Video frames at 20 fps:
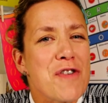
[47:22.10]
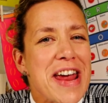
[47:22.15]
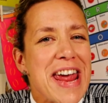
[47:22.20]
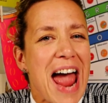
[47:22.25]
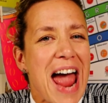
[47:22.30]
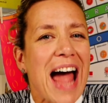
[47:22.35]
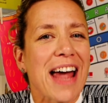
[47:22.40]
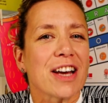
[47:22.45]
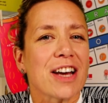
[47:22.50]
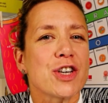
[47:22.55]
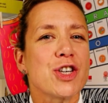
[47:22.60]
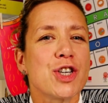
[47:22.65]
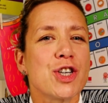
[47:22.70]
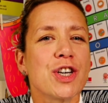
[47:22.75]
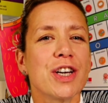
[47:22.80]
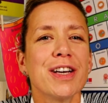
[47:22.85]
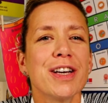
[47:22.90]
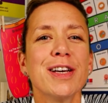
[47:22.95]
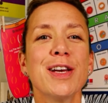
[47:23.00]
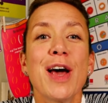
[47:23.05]

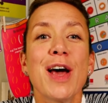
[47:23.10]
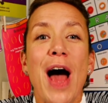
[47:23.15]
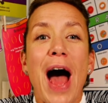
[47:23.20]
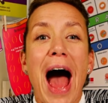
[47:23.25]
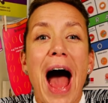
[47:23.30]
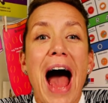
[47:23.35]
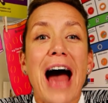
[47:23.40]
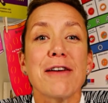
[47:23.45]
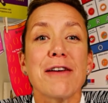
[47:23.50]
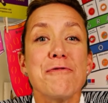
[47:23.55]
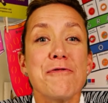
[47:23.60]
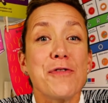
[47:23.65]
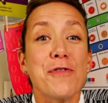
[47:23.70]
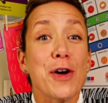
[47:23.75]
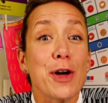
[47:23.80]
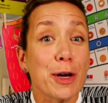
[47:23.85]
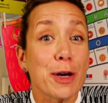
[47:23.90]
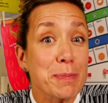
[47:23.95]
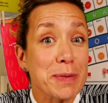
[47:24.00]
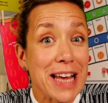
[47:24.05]
reaction
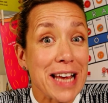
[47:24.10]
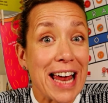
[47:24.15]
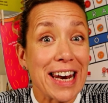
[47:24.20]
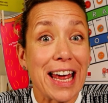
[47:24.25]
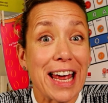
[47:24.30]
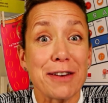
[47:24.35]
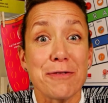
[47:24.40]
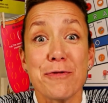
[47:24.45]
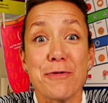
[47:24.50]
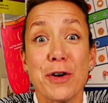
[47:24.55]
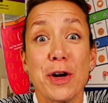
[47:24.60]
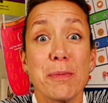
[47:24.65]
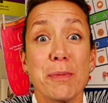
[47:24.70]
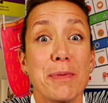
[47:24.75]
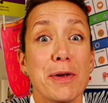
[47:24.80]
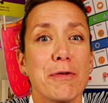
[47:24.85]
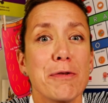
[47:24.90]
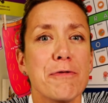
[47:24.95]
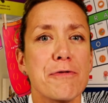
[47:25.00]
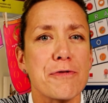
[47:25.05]
adverbs and
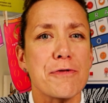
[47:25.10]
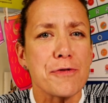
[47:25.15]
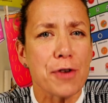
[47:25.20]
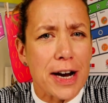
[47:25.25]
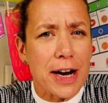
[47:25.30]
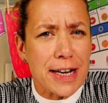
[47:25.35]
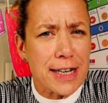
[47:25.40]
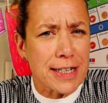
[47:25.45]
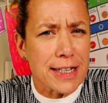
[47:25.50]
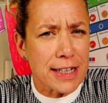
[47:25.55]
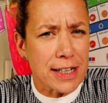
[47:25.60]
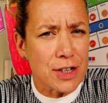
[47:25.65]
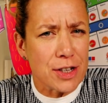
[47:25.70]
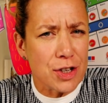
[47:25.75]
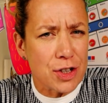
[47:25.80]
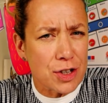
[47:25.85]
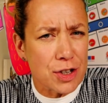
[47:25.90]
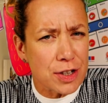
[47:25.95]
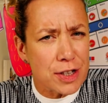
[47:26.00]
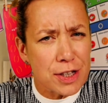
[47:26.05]
adverbial
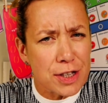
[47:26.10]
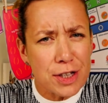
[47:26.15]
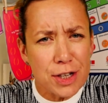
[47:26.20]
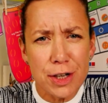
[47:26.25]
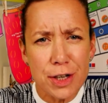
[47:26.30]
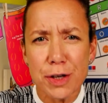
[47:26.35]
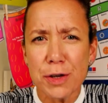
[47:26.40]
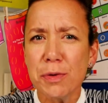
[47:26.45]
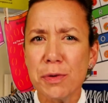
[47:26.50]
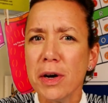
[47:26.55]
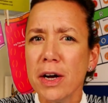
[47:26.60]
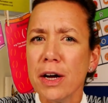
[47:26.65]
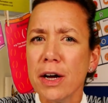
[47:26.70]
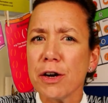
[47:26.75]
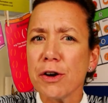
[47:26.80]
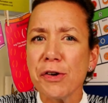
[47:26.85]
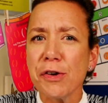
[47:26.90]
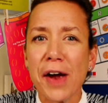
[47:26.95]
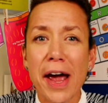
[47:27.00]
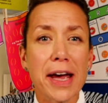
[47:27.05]
phrases just to
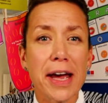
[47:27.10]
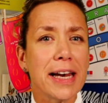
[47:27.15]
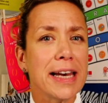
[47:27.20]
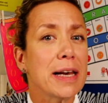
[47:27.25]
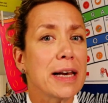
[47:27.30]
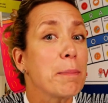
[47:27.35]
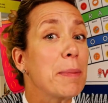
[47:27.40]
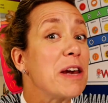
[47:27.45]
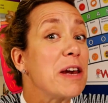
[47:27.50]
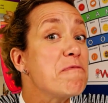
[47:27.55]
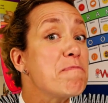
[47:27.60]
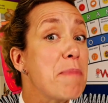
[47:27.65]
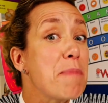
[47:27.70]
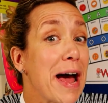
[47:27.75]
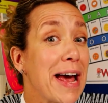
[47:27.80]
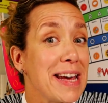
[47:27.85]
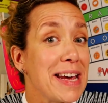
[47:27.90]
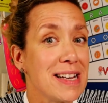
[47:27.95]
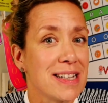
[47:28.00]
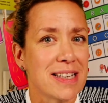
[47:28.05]
create a little bit of
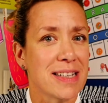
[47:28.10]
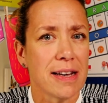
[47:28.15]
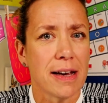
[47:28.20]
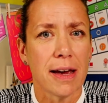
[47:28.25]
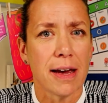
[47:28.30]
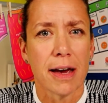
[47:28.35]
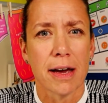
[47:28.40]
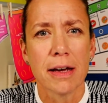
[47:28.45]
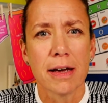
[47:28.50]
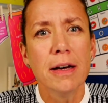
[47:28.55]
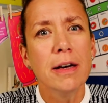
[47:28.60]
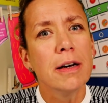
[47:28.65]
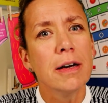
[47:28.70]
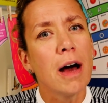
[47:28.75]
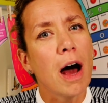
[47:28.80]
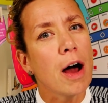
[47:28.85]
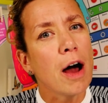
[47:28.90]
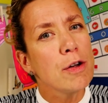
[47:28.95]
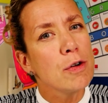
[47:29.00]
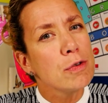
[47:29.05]
pace here.
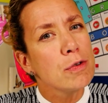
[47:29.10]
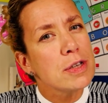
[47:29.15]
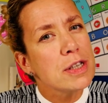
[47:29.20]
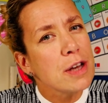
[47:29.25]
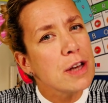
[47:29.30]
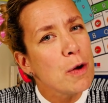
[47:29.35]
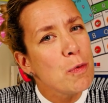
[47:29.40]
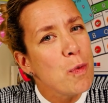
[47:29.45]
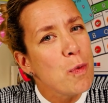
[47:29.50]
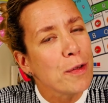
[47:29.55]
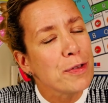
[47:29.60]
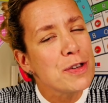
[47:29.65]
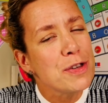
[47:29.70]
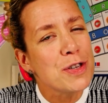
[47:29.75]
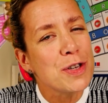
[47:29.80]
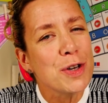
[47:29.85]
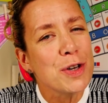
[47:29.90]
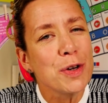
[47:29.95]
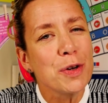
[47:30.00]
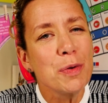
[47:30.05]
I also
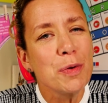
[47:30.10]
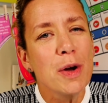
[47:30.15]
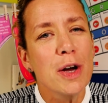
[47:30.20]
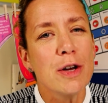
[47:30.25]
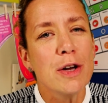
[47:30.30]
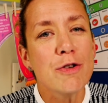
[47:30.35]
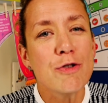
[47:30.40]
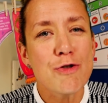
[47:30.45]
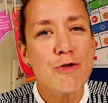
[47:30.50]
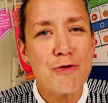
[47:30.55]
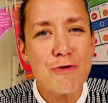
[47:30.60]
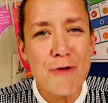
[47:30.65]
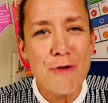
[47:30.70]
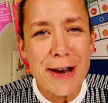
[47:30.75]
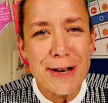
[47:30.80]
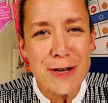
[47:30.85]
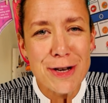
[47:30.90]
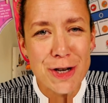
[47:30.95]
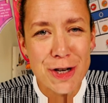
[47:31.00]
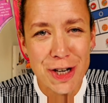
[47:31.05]
want to
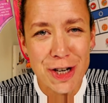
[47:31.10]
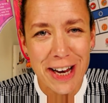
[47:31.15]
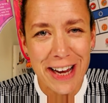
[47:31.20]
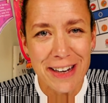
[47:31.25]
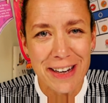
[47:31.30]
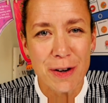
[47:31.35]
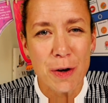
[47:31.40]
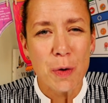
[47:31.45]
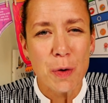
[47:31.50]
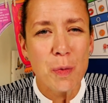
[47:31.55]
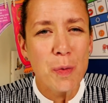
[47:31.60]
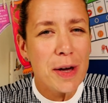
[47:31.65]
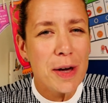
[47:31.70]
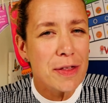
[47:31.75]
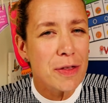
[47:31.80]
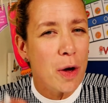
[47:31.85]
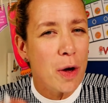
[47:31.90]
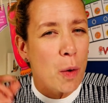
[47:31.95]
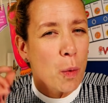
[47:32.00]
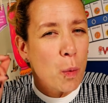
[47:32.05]
drench it
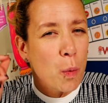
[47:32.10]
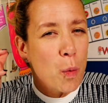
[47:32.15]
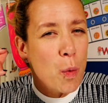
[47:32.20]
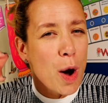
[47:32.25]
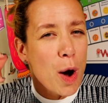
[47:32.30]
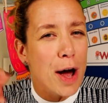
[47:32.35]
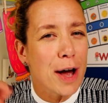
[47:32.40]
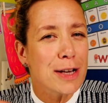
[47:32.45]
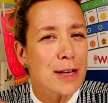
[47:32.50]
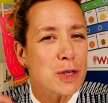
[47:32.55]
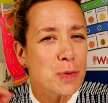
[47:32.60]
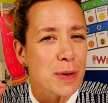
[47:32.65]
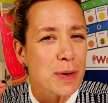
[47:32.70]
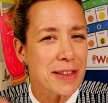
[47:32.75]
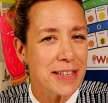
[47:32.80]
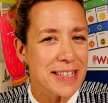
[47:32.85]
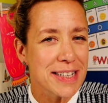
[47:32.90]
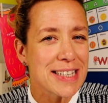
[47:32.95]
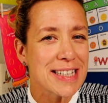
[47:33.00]
with words with the